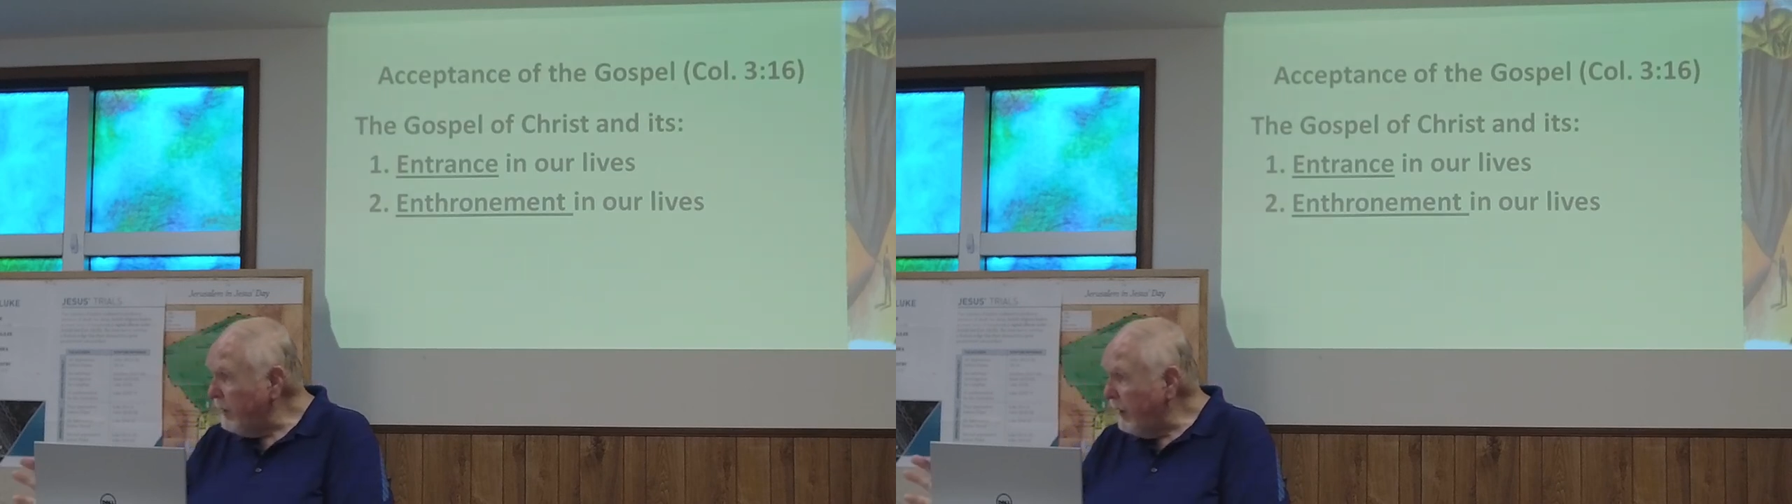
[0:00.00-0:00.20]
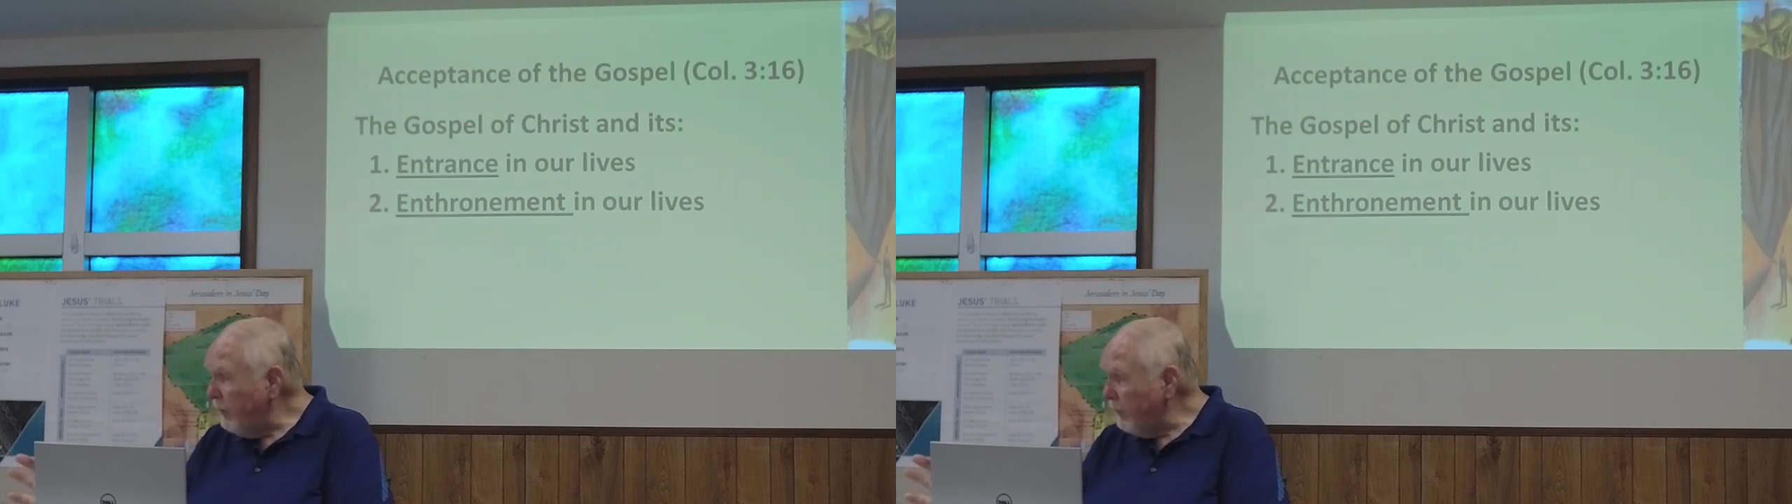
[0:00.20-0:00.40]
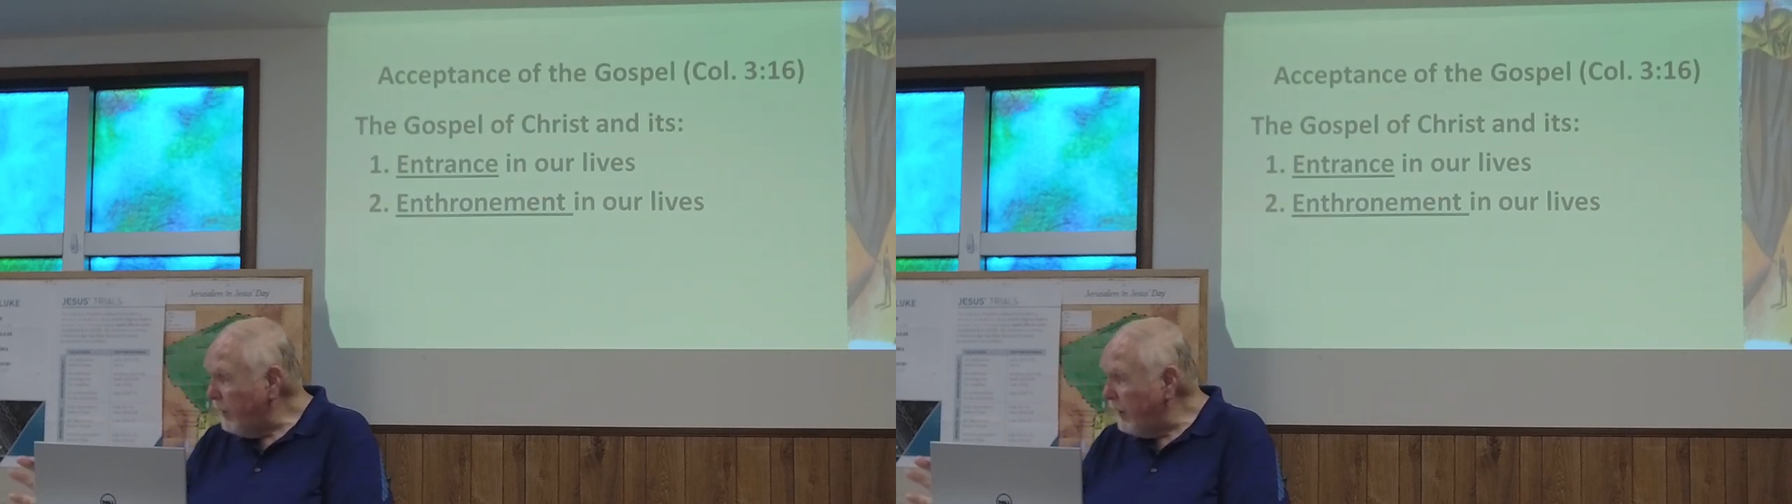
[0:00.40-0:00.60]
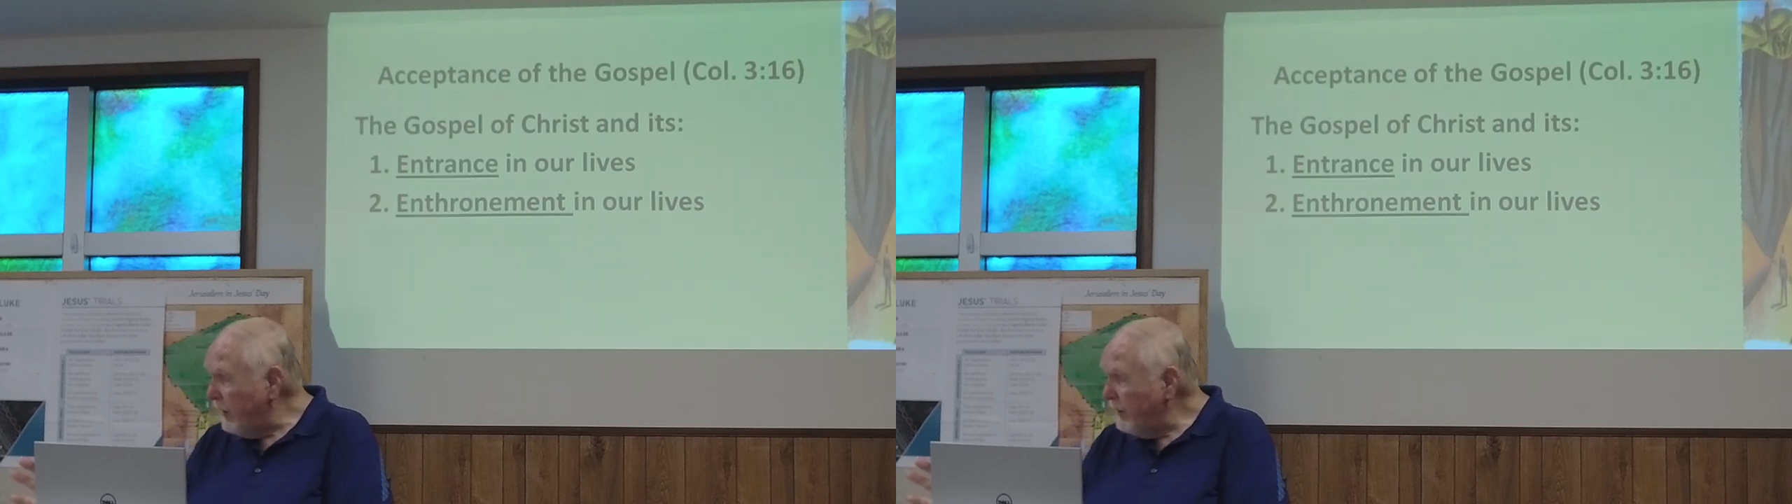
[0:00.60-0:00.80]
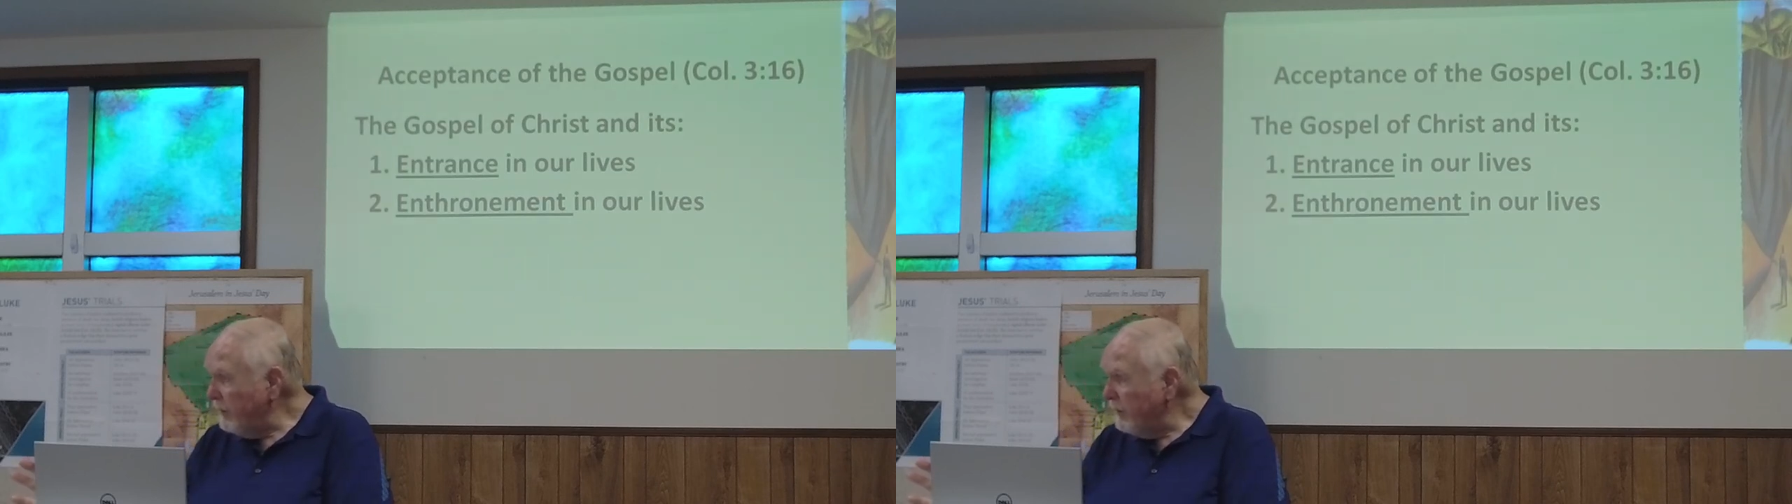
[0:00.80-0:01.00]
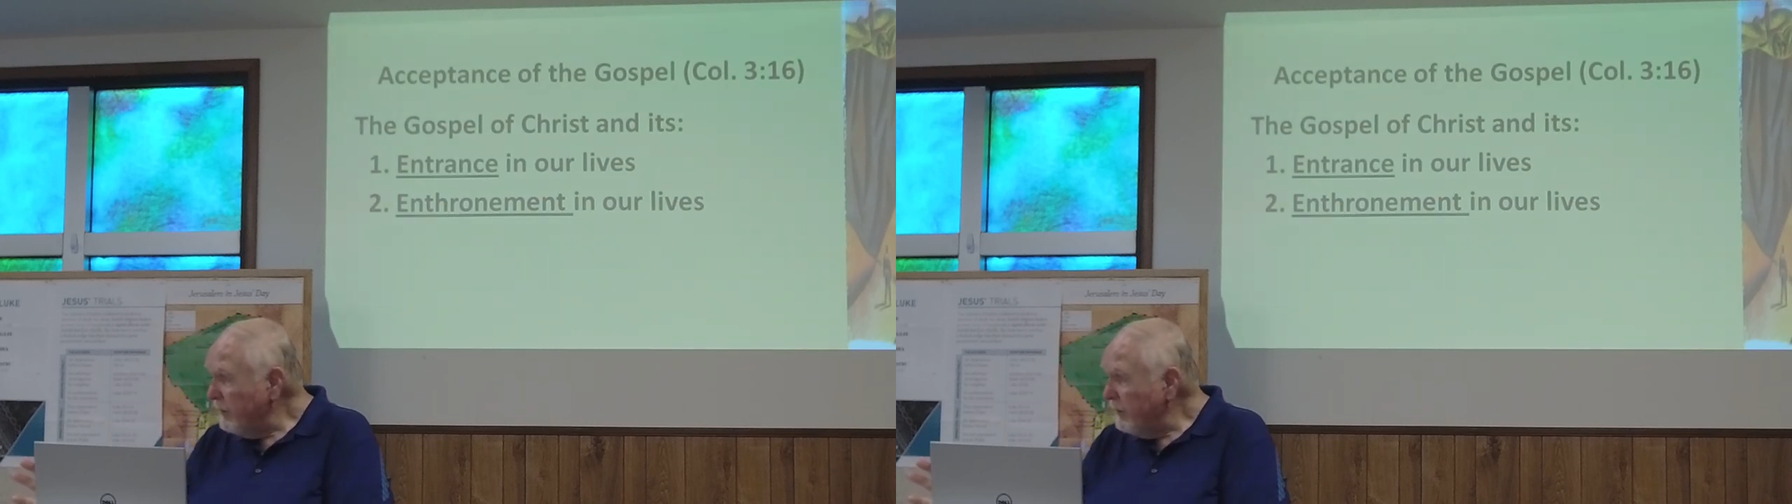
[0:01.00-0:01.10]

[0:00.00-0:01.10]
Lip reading: outline.